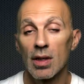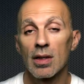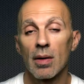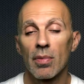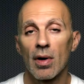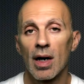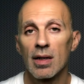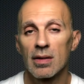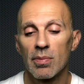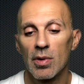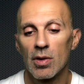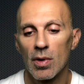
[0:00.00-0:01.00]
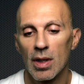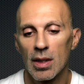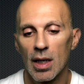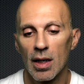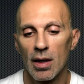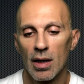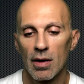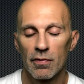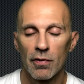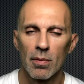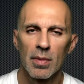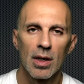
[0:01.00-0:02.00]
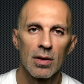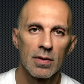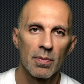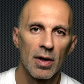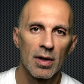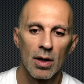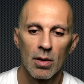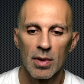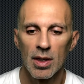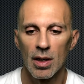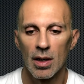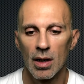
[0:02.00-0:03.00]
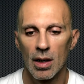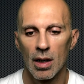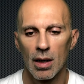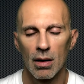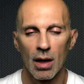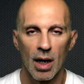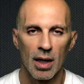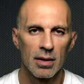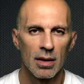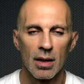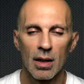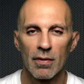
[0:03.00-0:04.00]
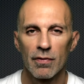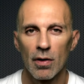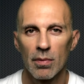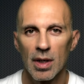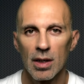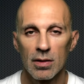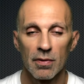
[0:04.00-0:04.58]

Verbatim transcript: the tempo runs between 4 minutes per kilometer and 4 minutes